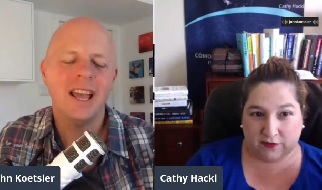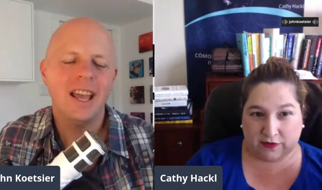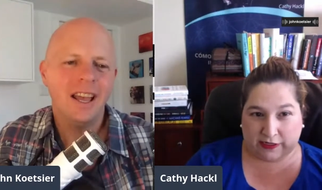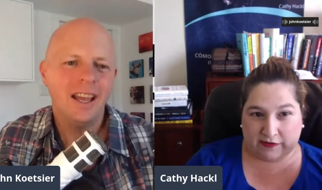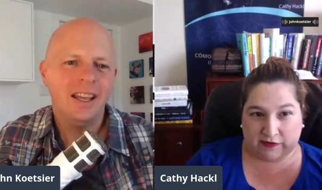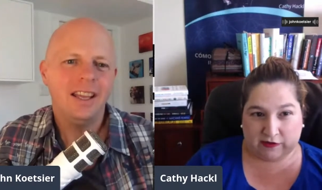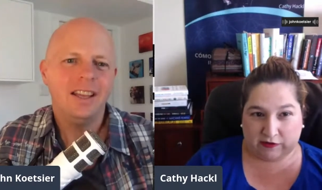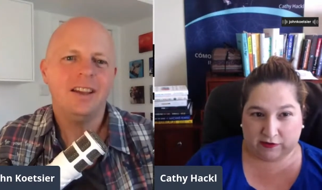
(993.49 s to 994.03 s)

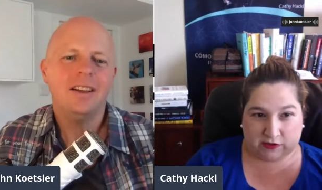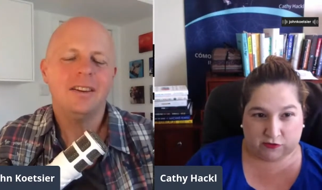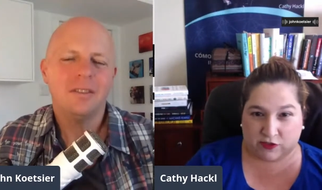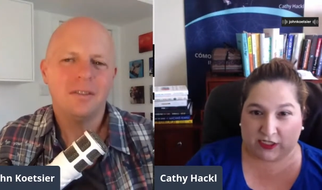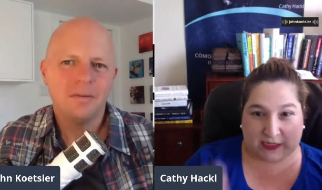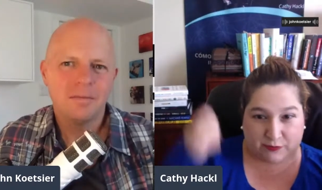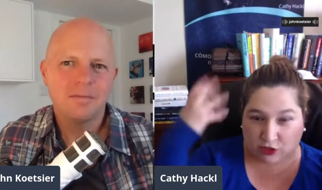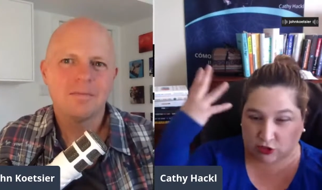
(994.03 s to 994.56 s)
Speaker 1: like there's
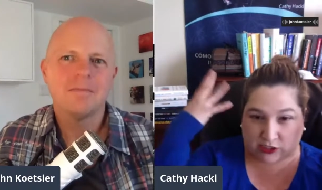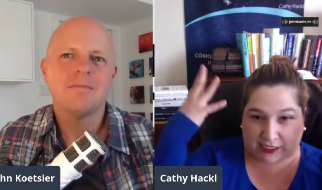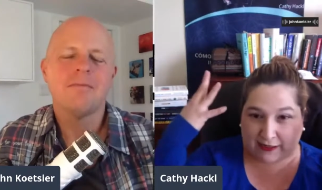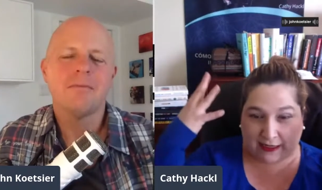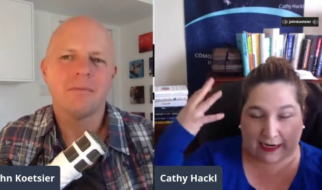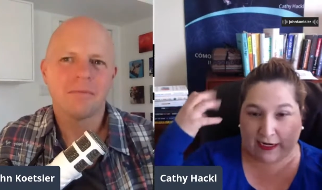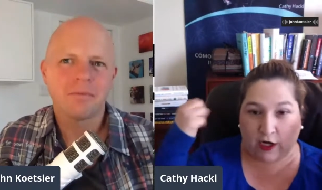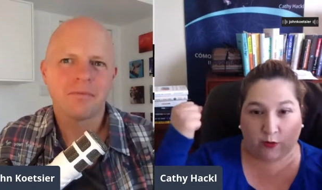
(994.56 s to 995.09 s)
receptors
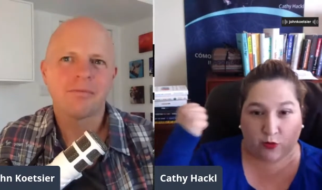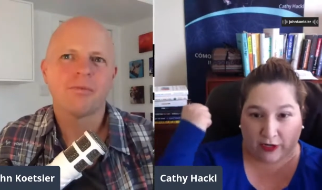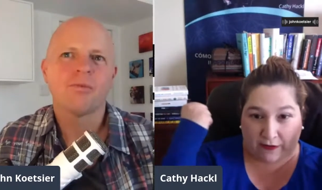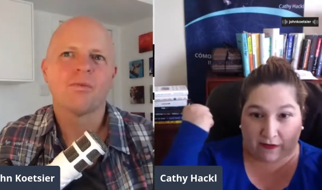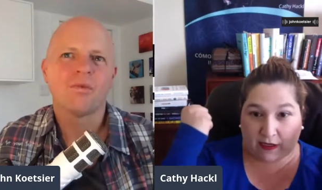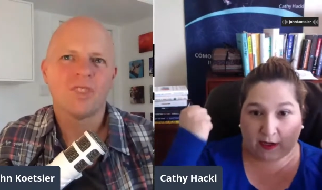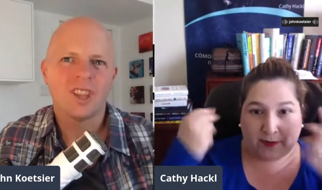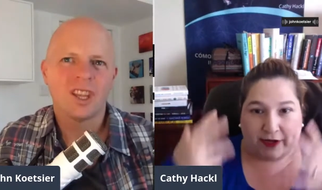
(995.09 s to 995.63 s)
that light up when
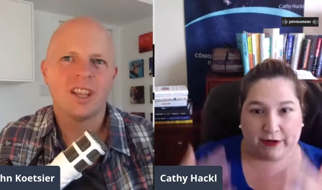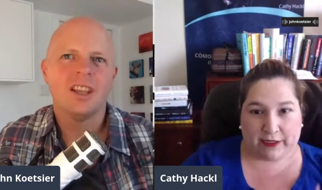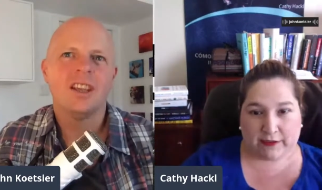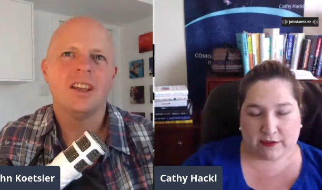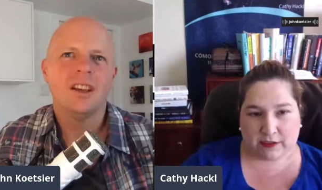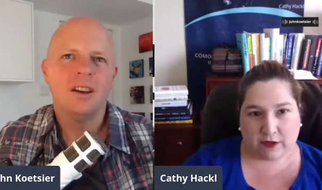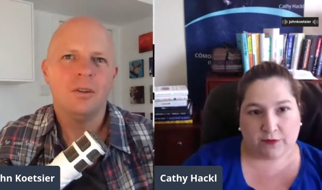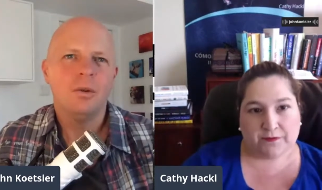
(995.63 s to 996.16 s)
I think about it.
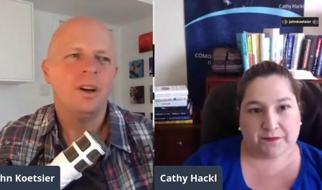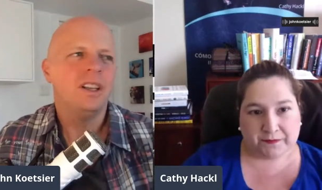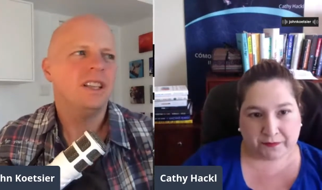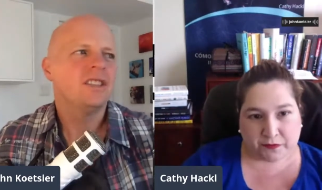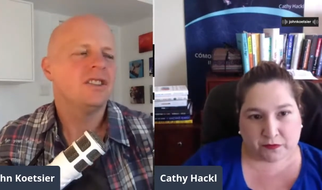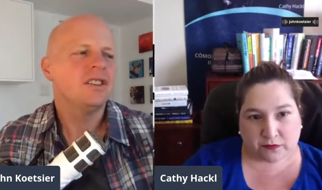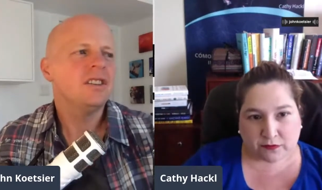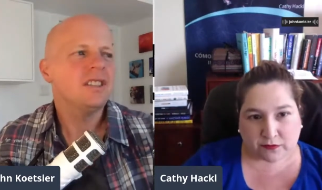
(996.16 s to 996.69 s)
So
Speaker 2: well,
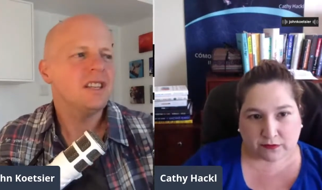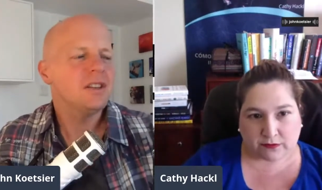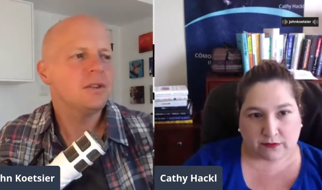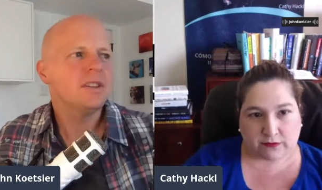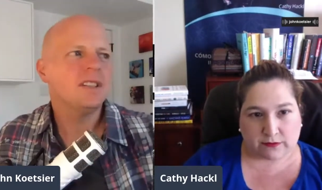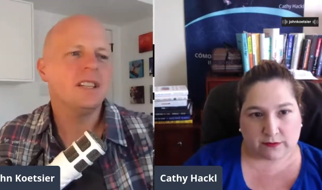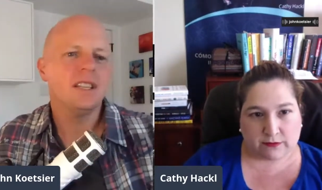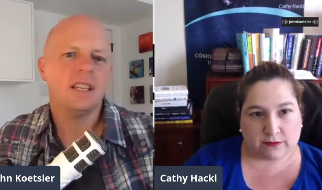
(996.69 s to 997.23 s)
it's just
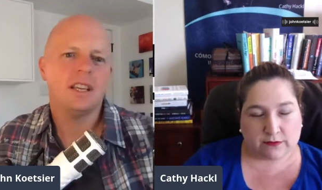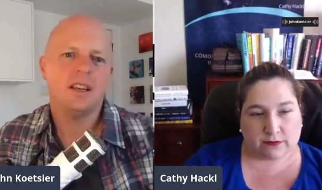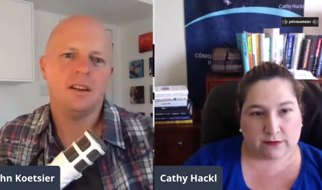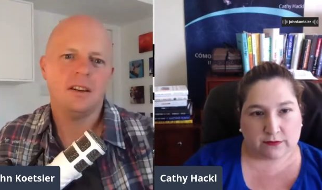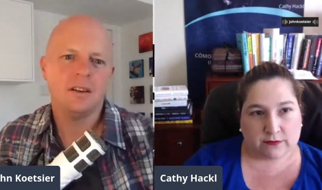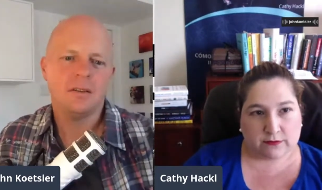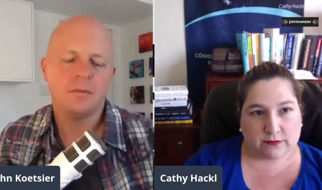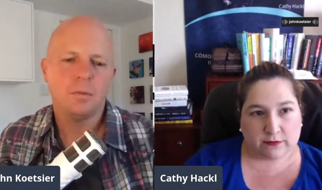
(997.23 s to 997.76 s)
interesting to
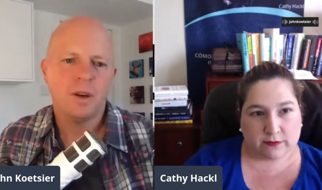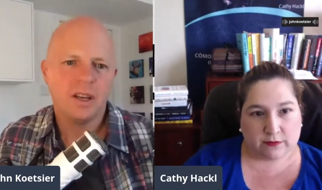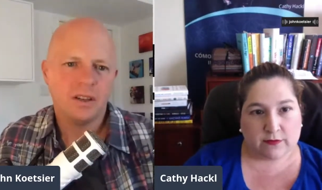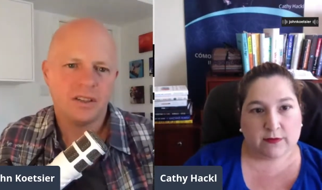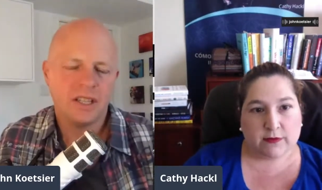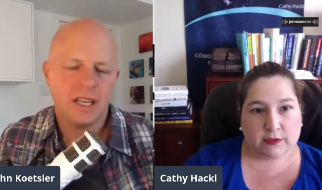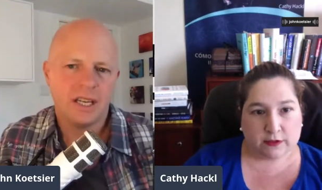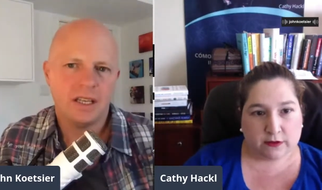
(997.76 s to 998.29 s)
hear what you're
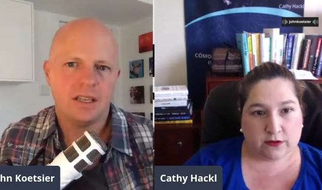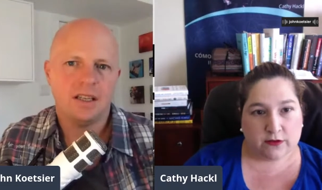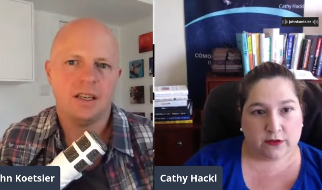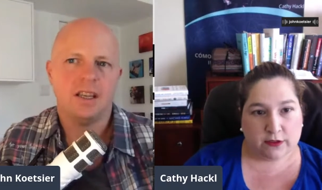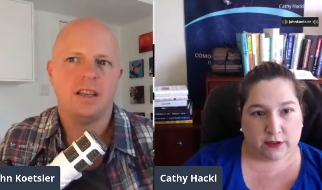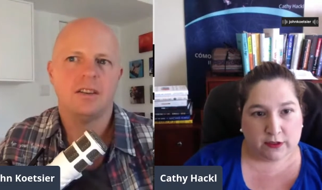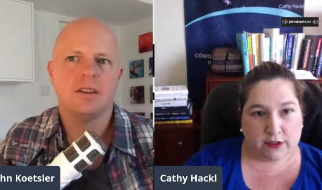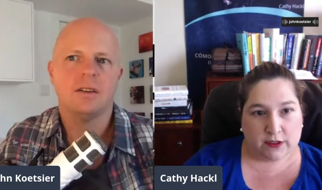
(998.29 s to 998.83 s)
saying
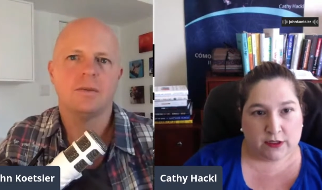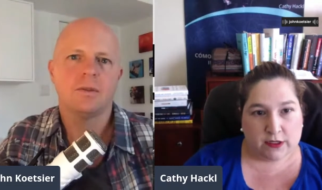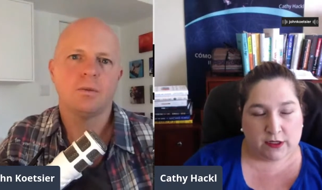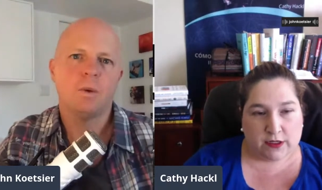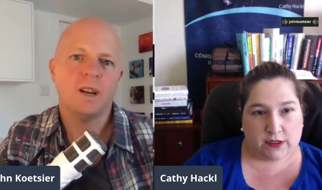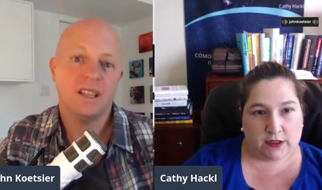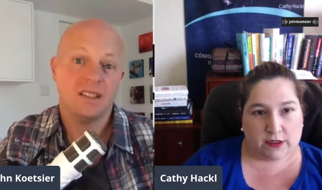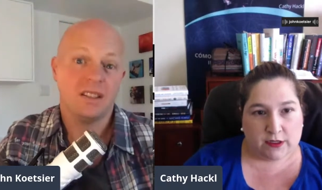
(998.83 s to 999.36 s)
in terms of
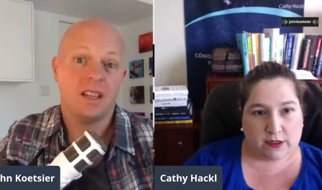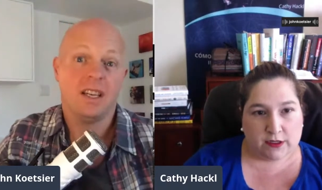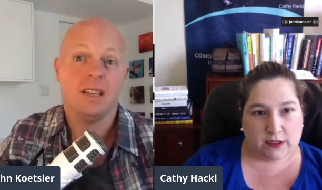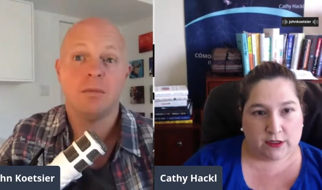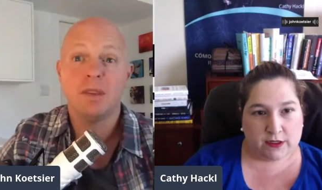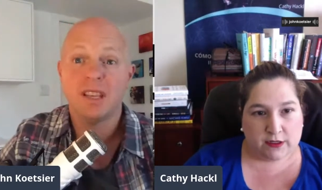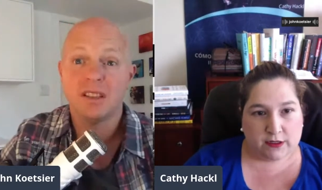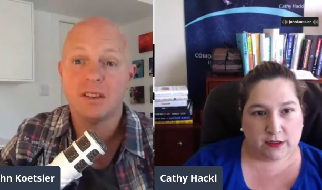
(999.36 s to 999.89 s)
what it's
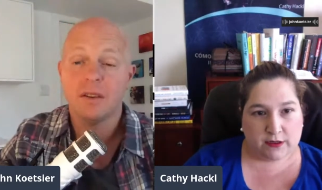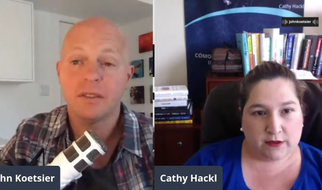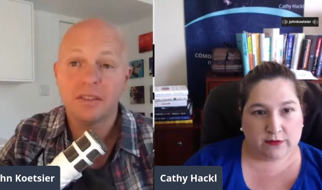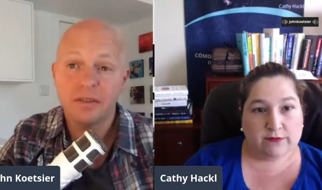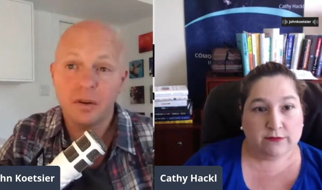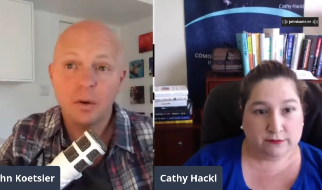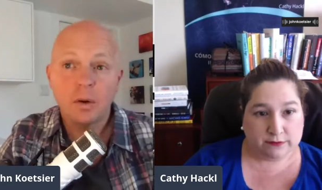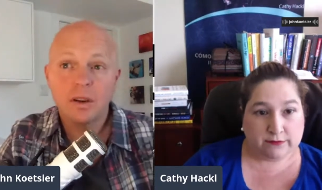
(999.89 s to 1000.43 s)
like because you have to
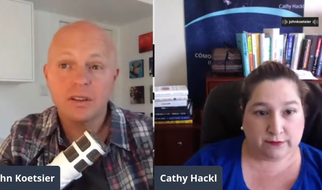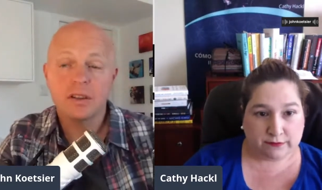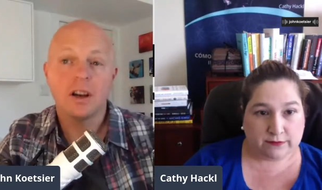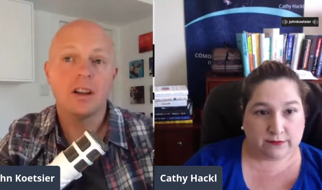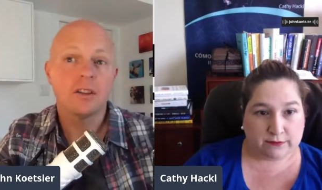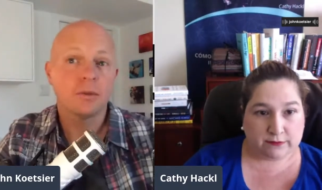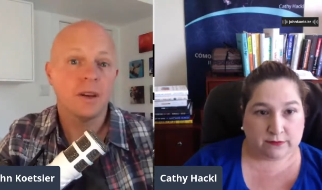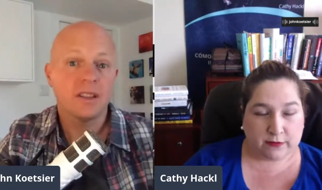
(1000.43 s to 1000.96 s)
focus, mm-hmm.
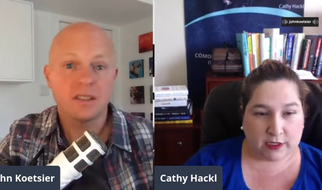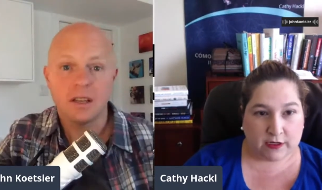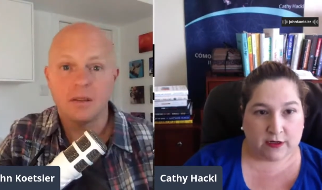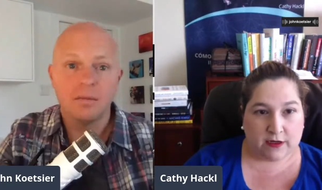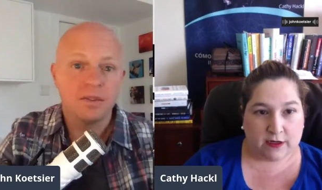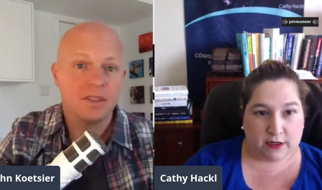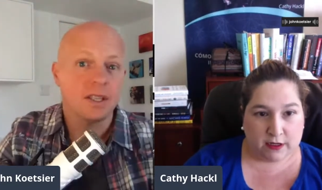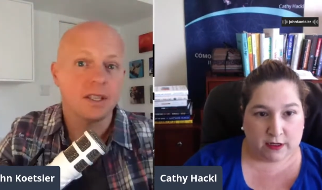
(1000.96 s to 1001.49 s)
concentrate.
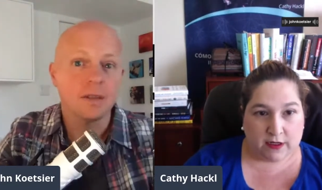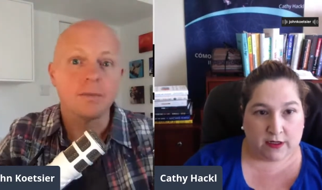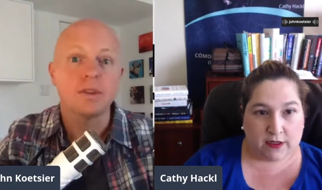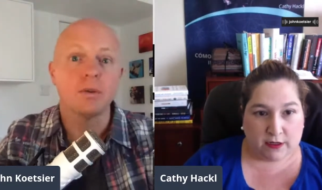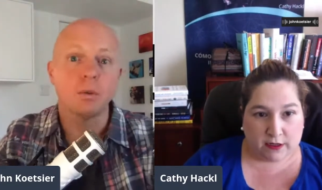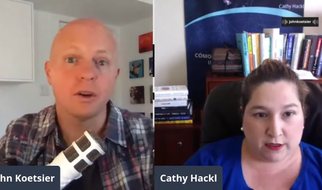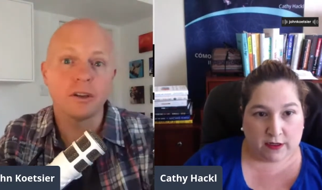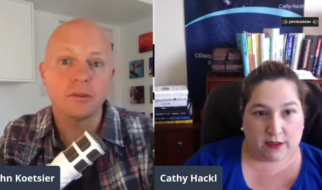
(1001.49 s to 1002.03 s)
Some systems it works